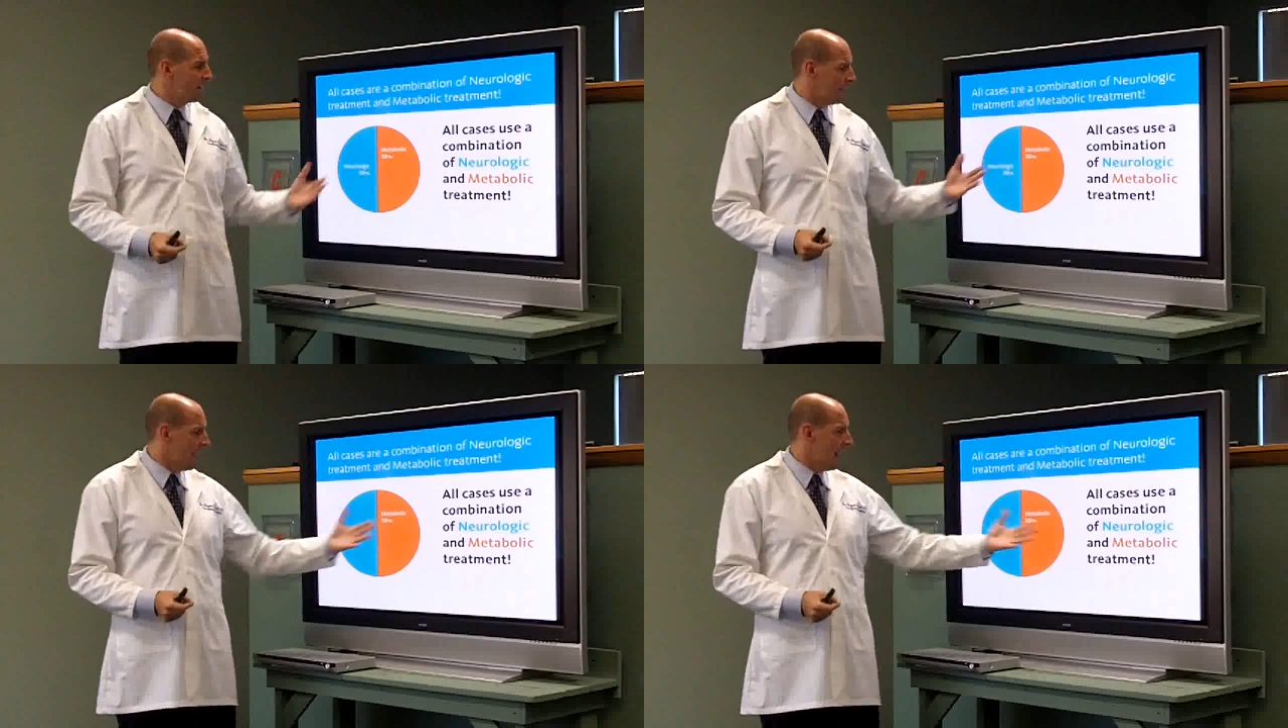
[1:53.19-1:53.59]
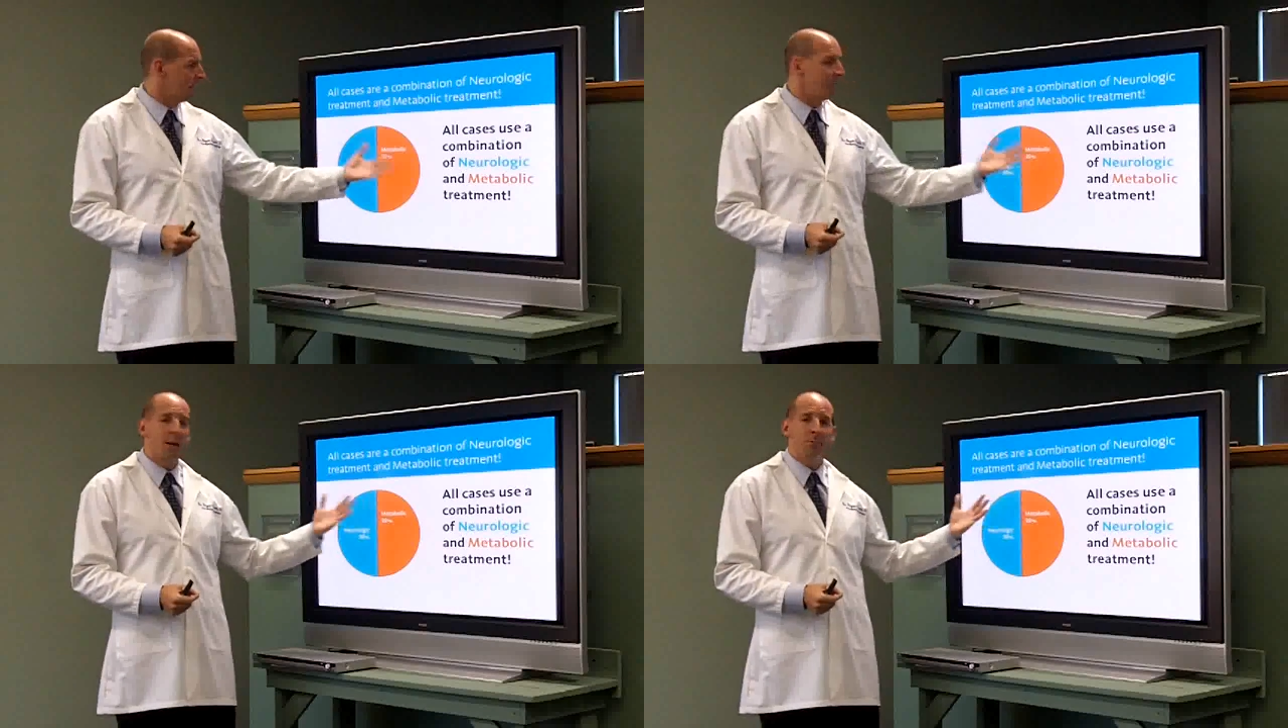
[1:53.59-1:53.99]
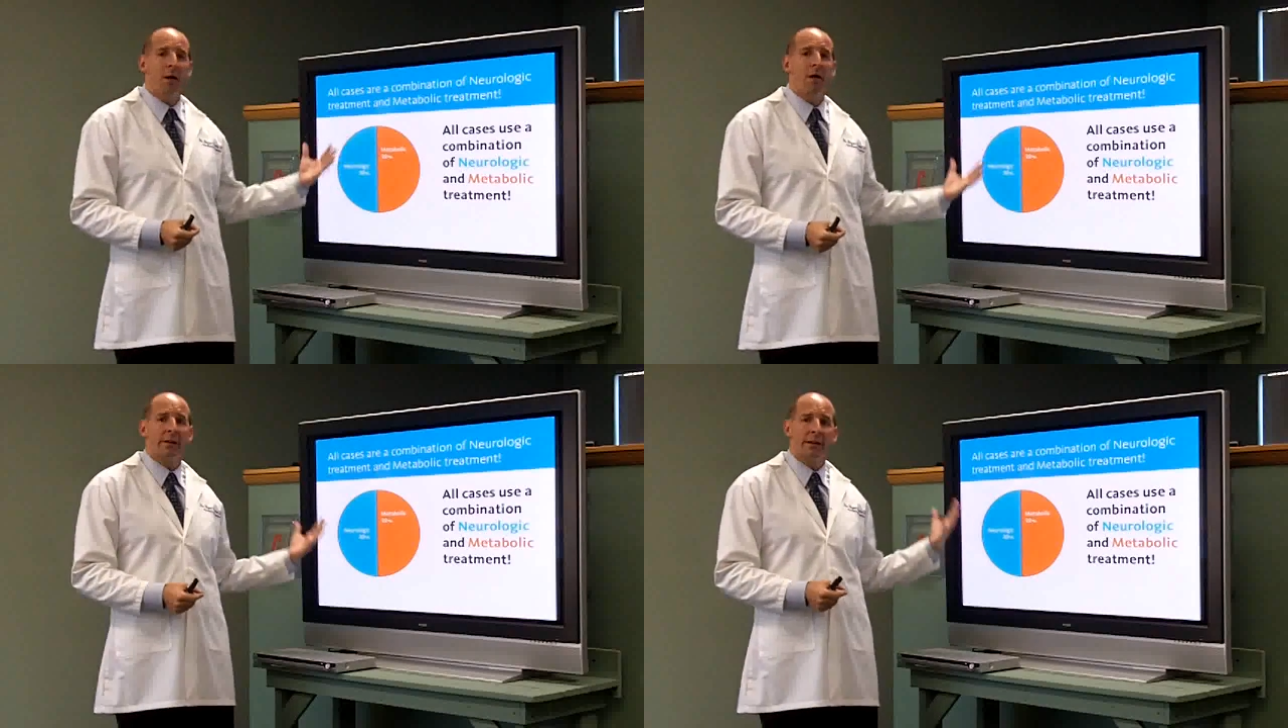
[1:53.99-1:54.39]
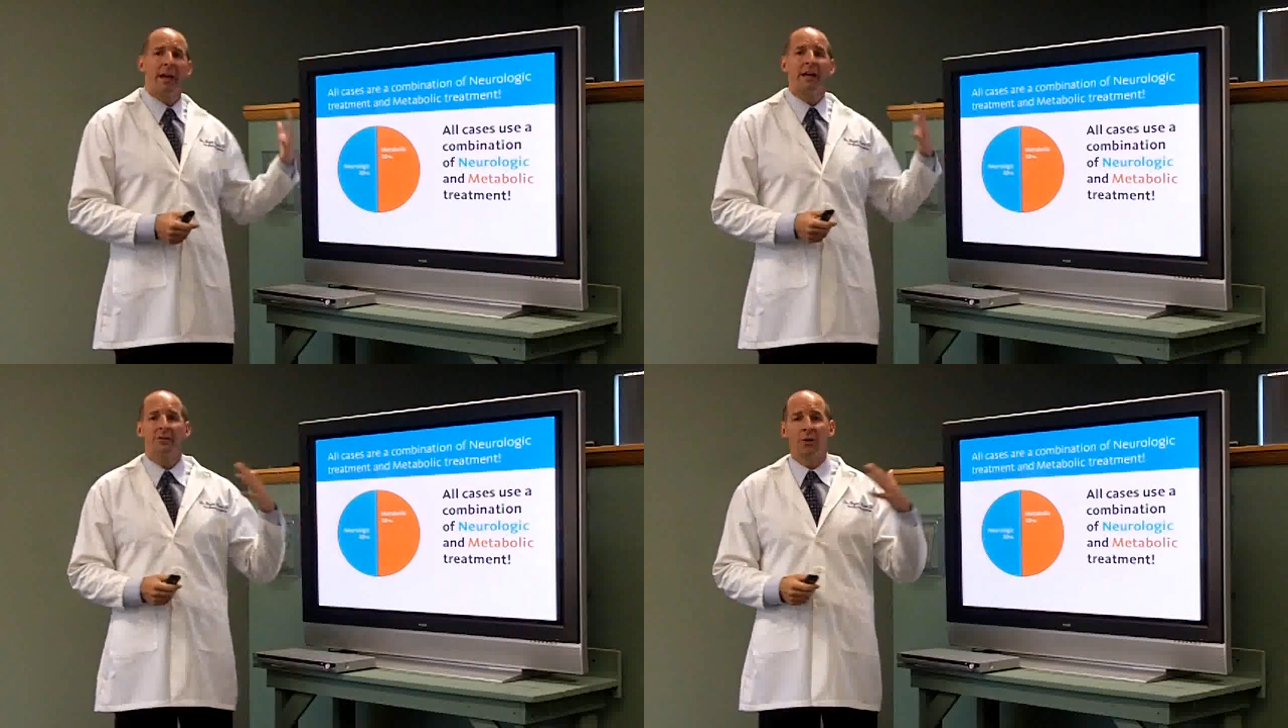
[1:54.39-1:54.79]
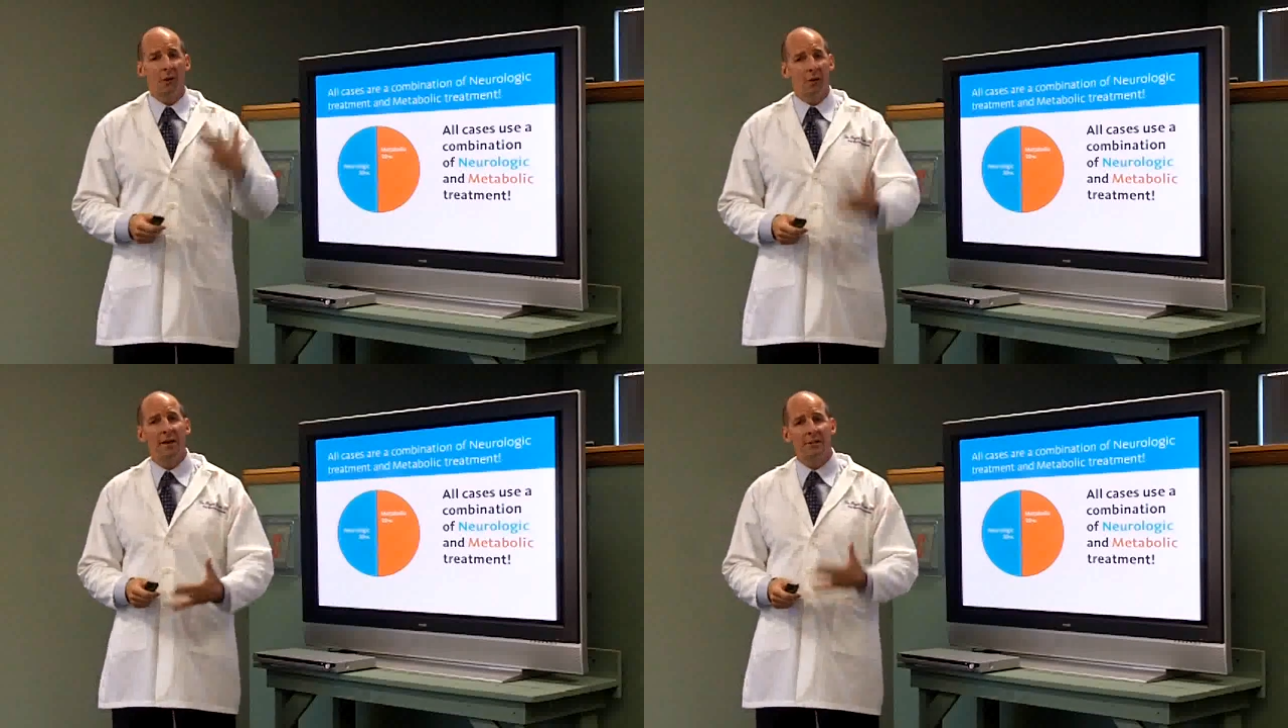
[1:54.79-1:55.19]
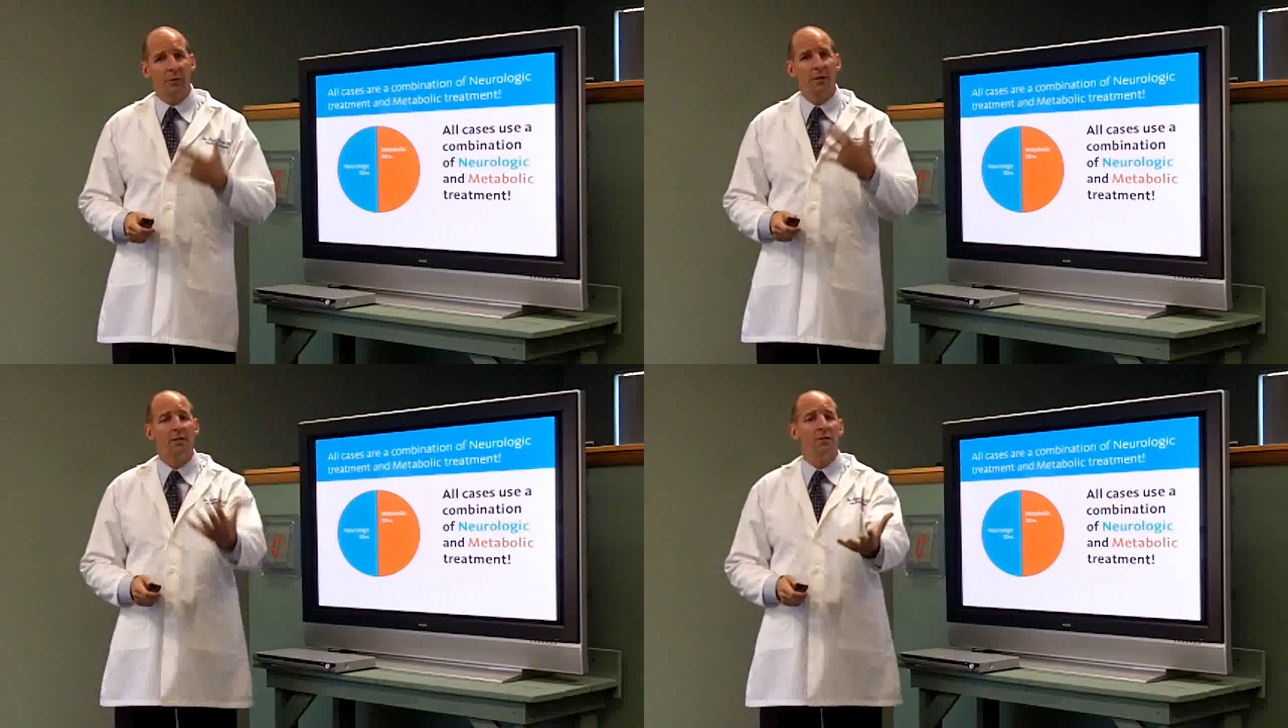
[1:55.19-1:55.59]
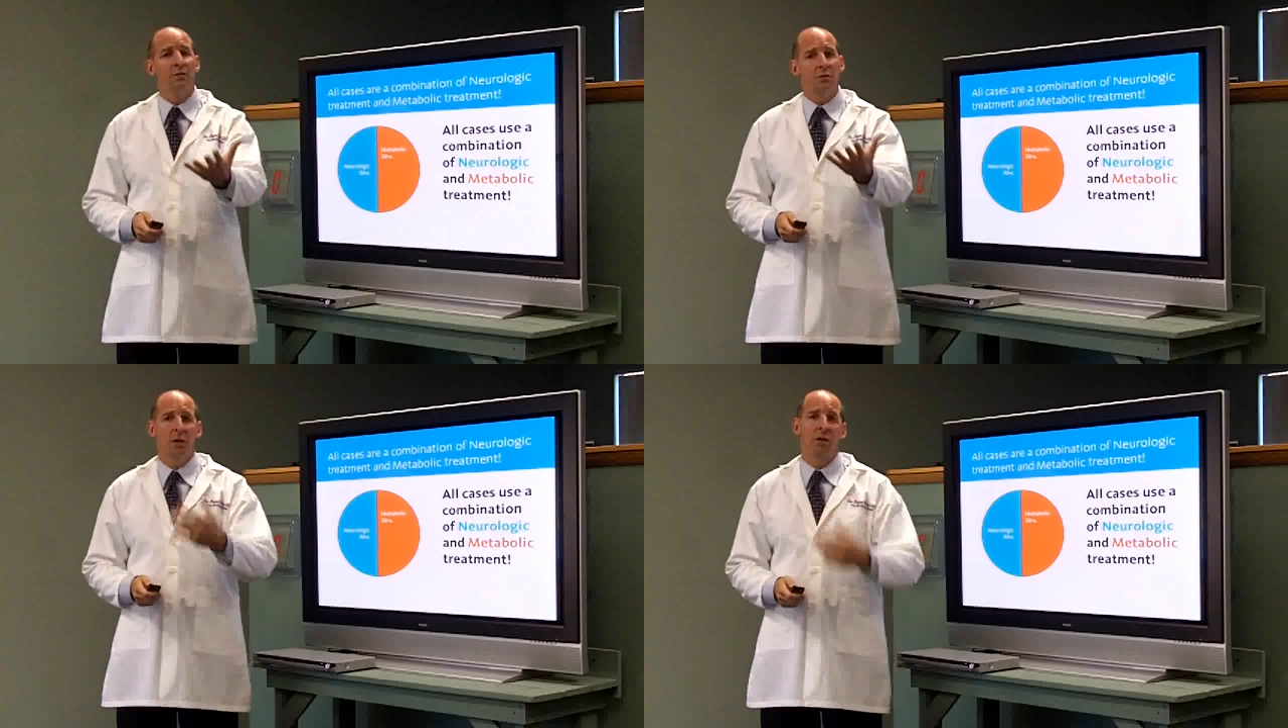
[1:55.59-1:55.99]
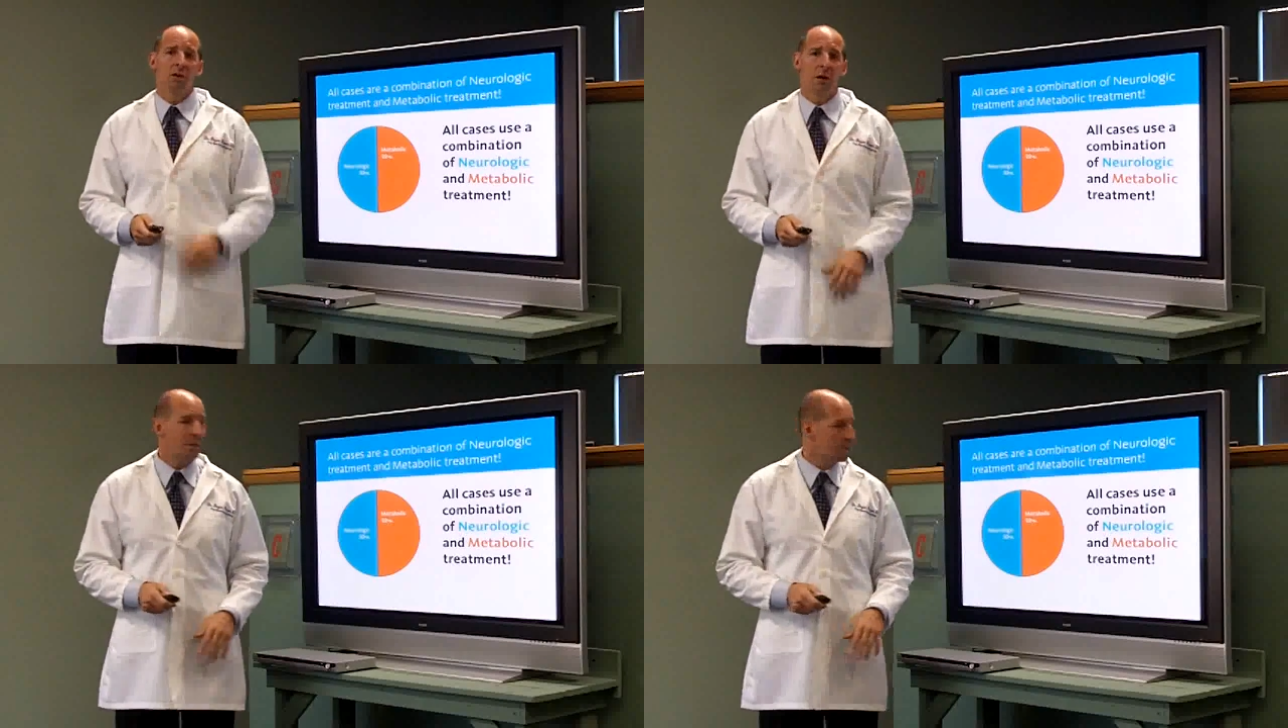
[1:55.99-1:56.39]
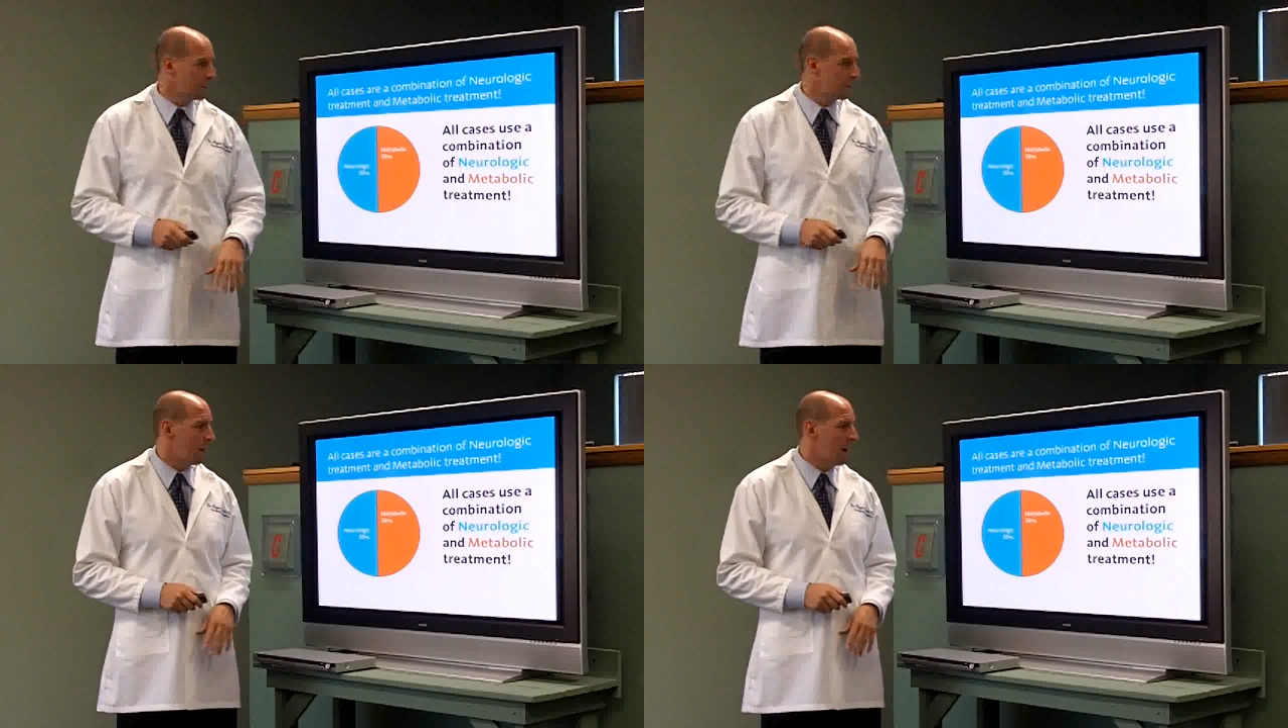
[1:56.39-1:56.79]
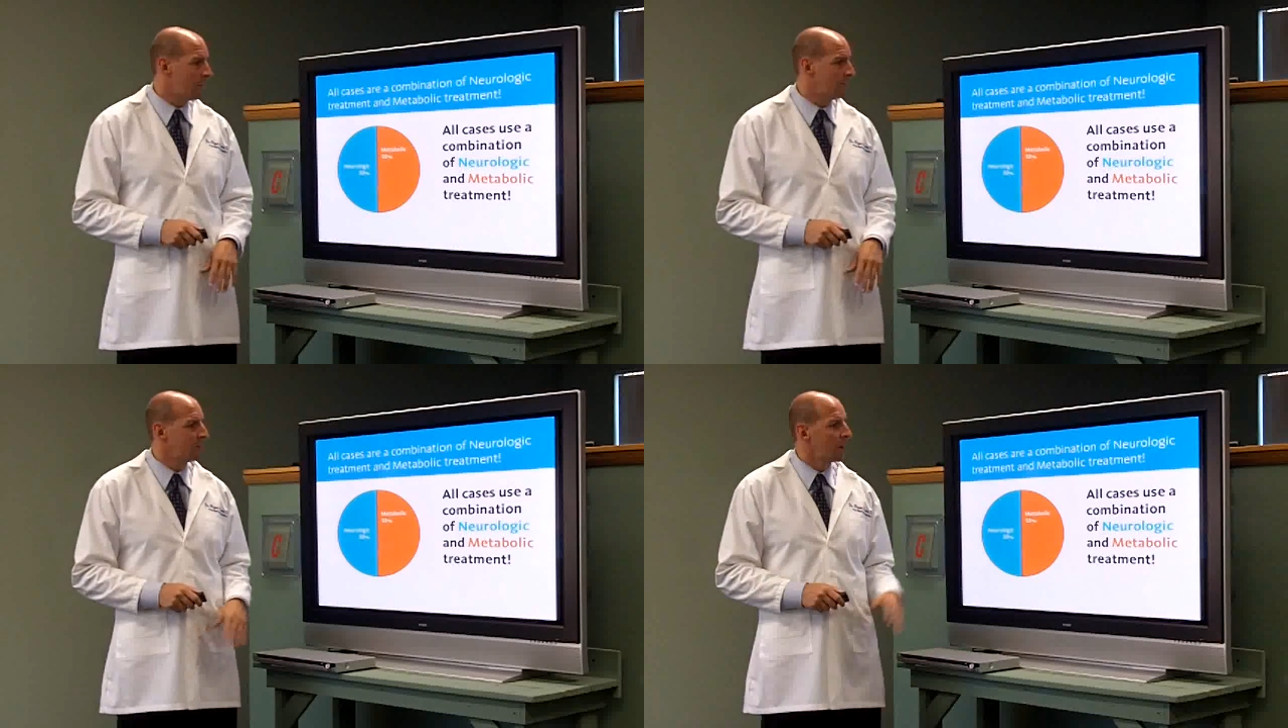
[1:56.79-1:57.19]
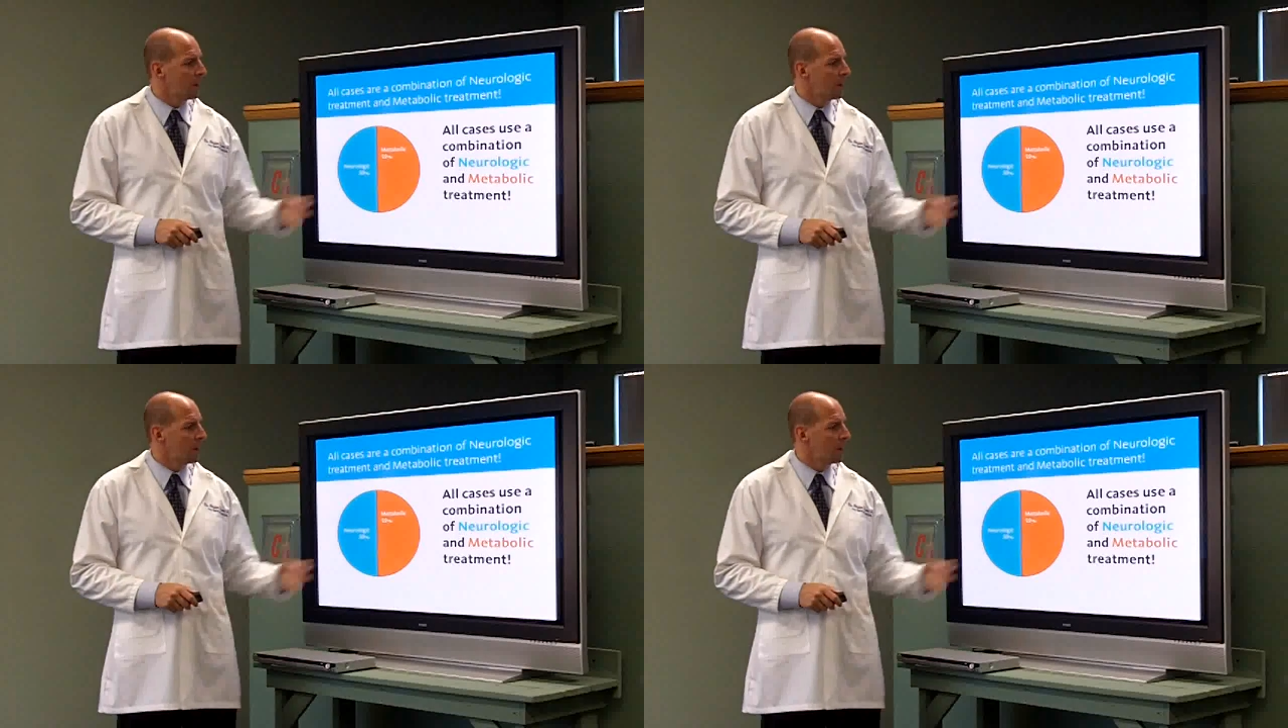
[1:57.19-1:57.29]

that have metabolic and neurological issues causing your problem.